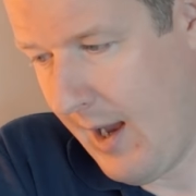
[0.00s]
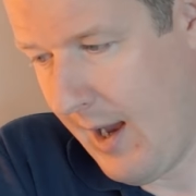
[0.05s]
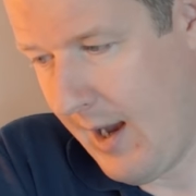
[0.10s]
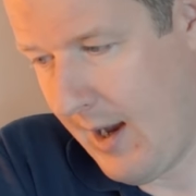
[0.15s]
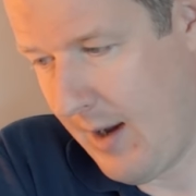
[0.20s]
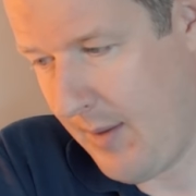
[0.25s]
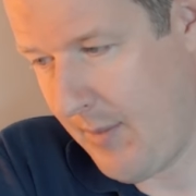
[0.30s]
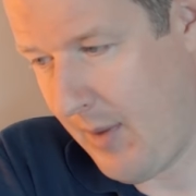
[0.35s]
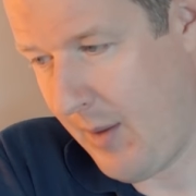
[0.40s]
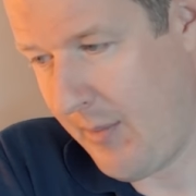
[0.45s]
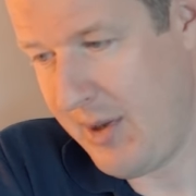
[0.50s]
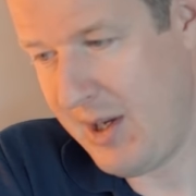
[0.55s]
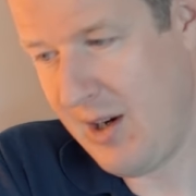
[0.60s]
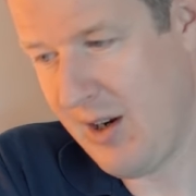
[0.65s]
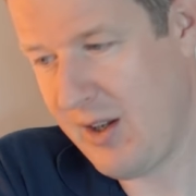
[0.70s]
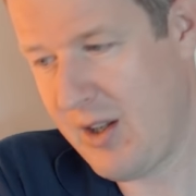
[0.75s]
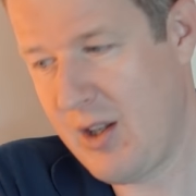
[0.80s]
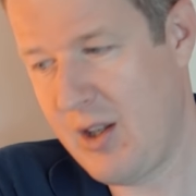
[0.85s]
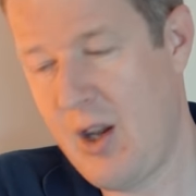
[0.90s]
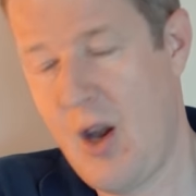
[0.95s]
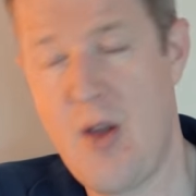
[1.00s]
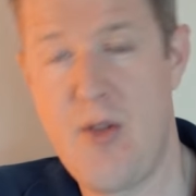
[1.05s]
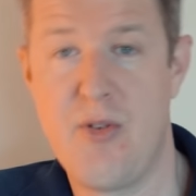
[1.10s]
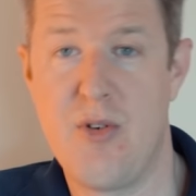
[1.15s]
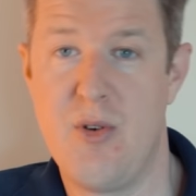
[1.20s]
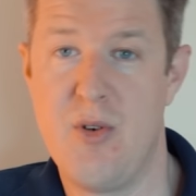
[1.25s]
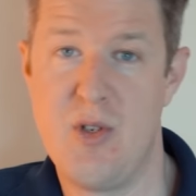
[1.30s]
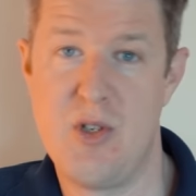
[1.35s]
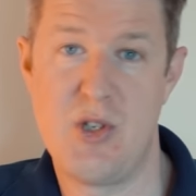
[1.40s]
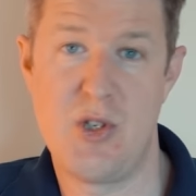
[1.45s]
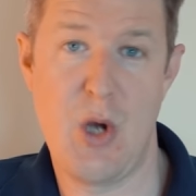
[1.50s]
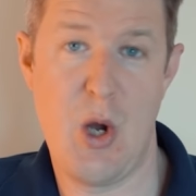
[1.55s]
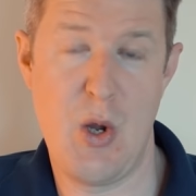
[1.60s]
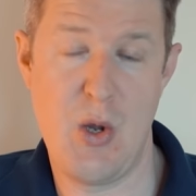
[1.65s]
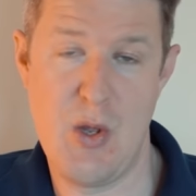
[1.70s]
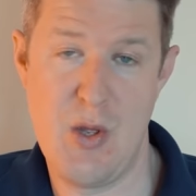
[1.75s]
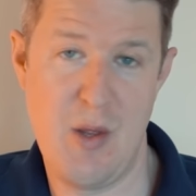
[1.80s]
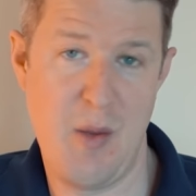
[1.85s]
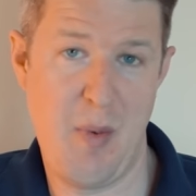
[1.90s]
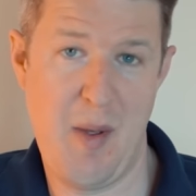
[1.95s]
I mean, I could go through and show
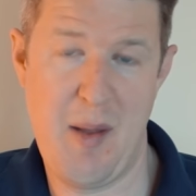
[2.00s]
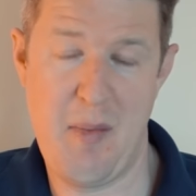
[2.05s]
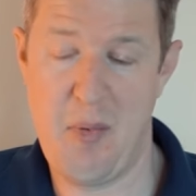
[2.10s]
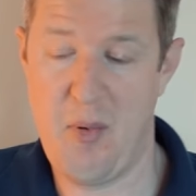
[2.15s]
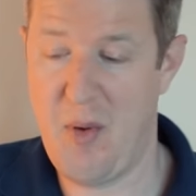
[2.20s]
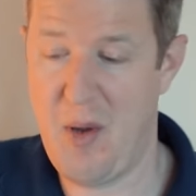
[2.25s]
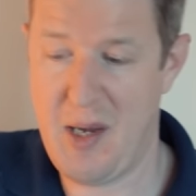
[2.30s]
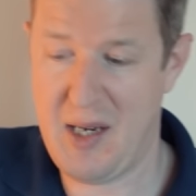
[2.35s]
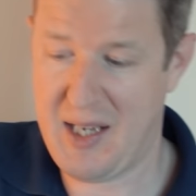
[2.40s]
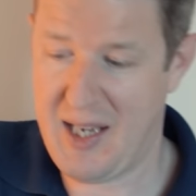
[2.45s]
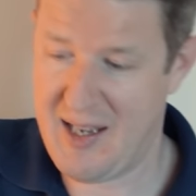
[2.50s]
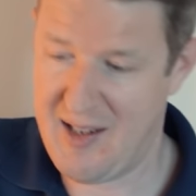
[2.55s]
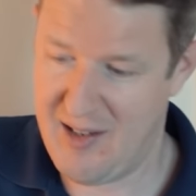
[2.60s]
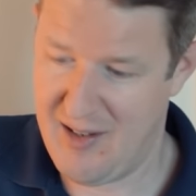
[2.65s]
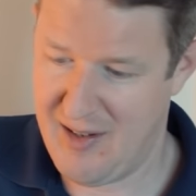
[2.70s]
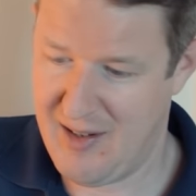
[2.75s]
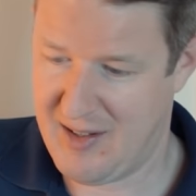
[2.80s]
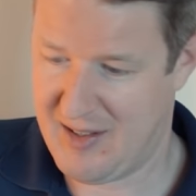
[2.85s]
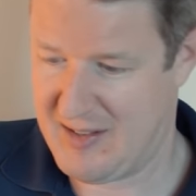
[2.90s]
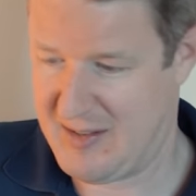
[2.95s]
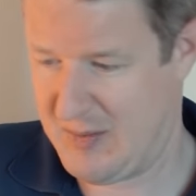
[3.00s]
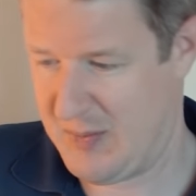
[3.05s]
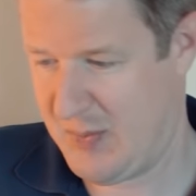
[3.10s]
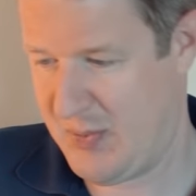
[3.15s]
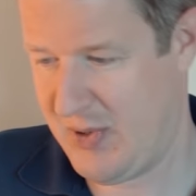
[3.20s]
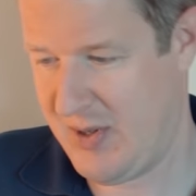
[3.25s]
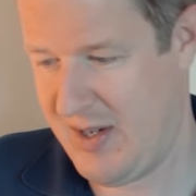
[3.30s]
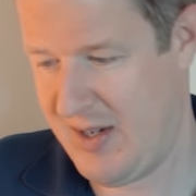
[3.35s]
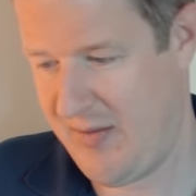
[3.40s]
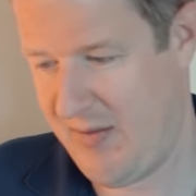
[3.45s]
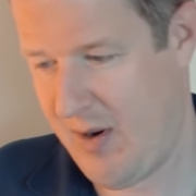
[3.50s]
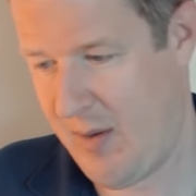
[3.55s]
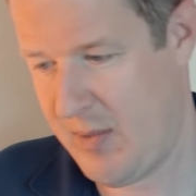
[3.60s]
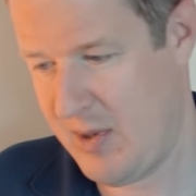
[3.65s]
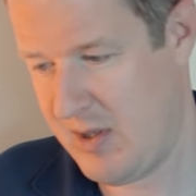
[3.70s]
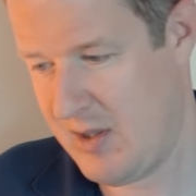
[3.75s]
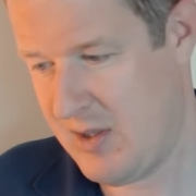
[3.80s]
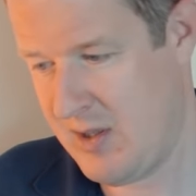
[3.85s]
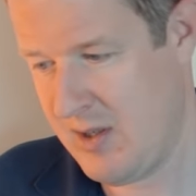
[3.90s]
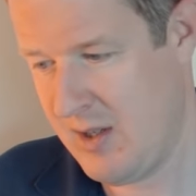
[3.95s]
you the paperwork. It looks pretty
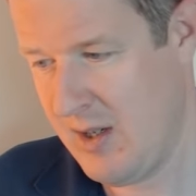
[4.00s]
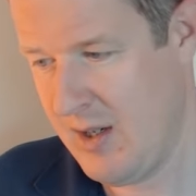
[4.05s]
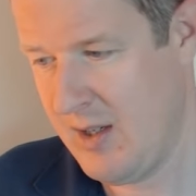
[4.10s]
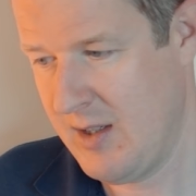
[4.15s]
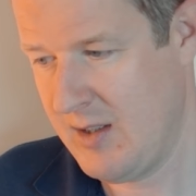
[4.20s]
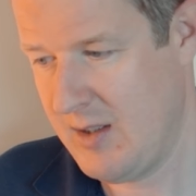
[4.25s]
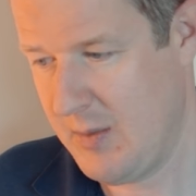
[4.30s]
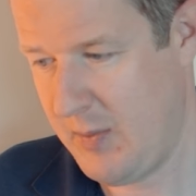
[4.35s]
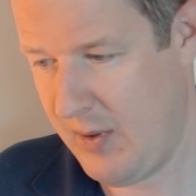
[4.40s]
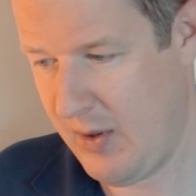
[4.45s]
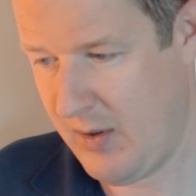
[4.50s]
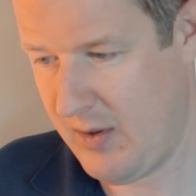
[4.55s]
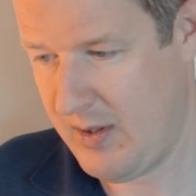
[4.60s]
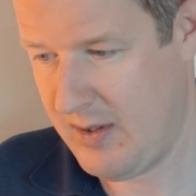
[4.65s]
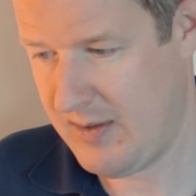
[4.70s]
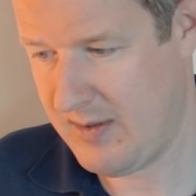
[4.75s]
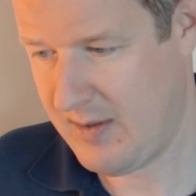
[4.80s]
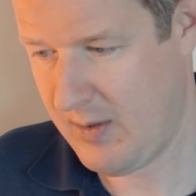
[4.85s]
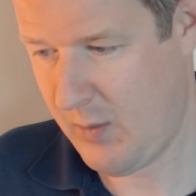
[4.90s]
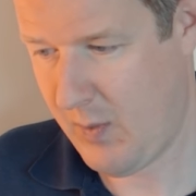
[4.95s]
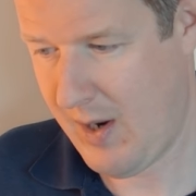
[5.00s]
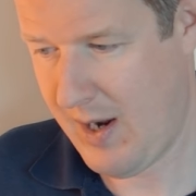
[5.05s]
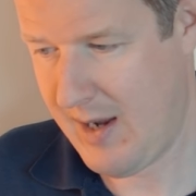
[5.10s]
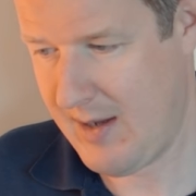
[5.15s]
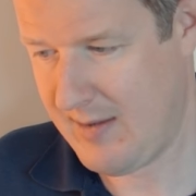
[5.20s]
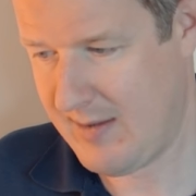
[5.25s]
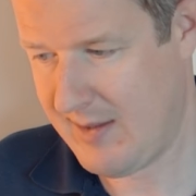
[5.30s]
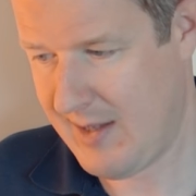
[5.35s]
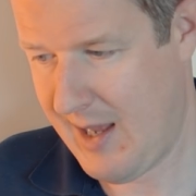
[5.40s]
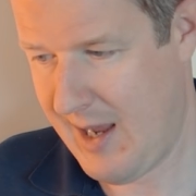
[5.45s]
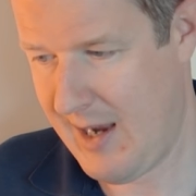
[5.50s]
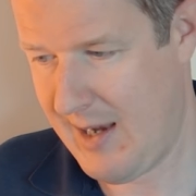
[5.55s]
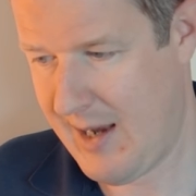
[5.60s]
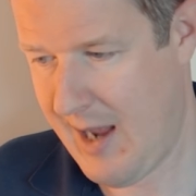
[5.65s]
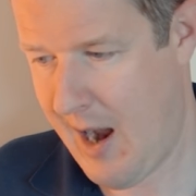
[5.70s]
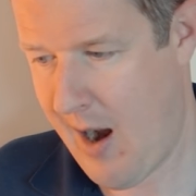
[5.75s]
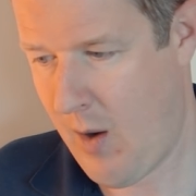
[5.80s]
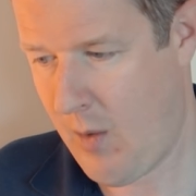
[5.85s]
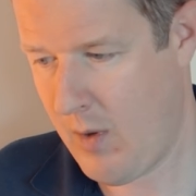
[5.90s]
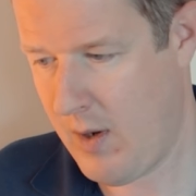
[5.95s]
rubbish, to be honest. The way it's laid
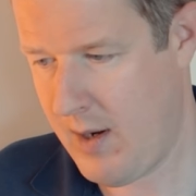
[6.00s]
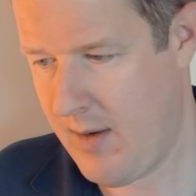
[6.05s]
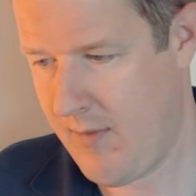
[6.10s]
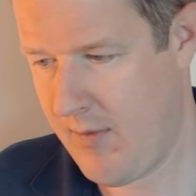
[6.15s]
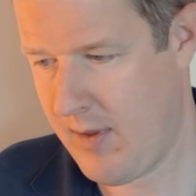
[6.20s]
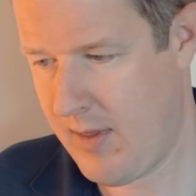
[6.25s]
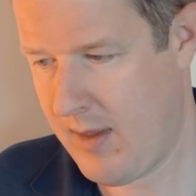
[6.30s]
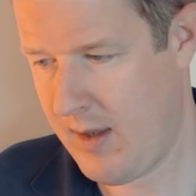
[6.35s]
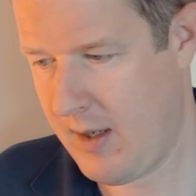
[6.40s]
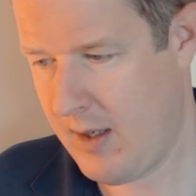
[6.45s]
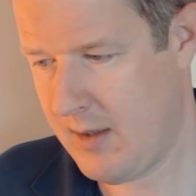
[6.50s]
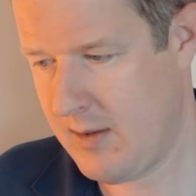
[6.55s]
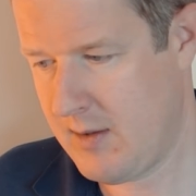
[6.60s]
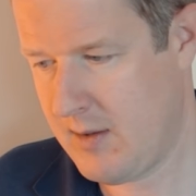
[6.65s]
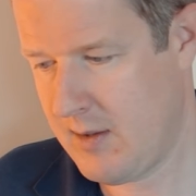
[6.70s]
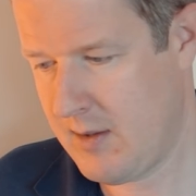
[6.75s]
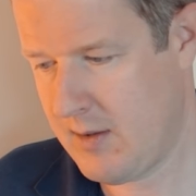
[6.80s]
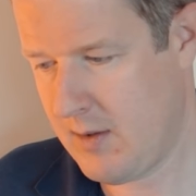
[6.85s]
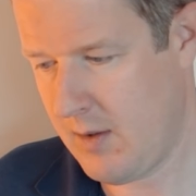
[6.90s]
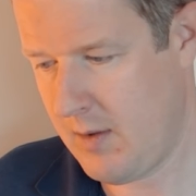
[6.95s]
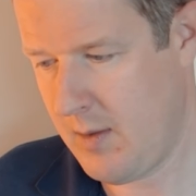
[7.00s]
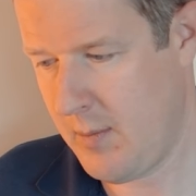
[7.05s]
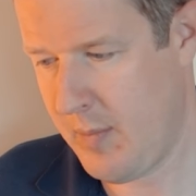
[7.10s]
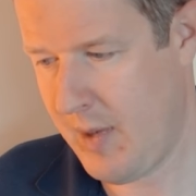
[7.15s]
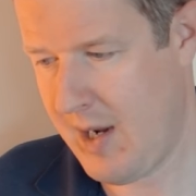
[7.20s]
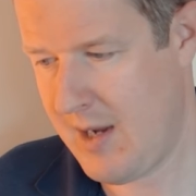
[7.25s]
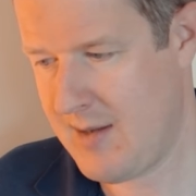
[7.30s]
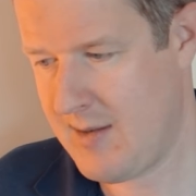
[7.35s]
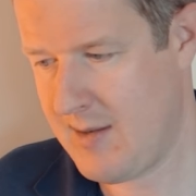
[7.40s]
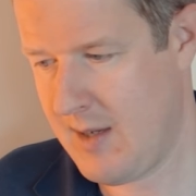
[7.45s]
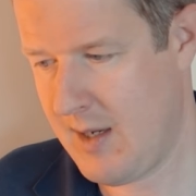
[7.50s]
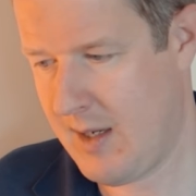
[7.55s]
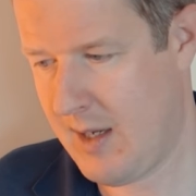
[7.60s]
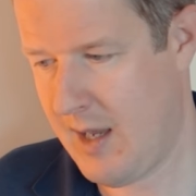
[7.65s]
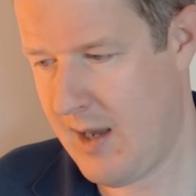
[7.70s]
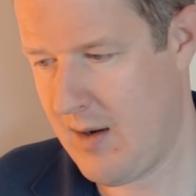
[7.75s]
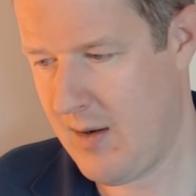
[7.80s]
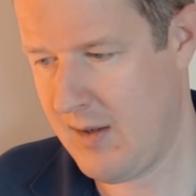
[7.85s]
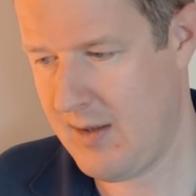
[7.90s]
out and everything is just on the basic NIC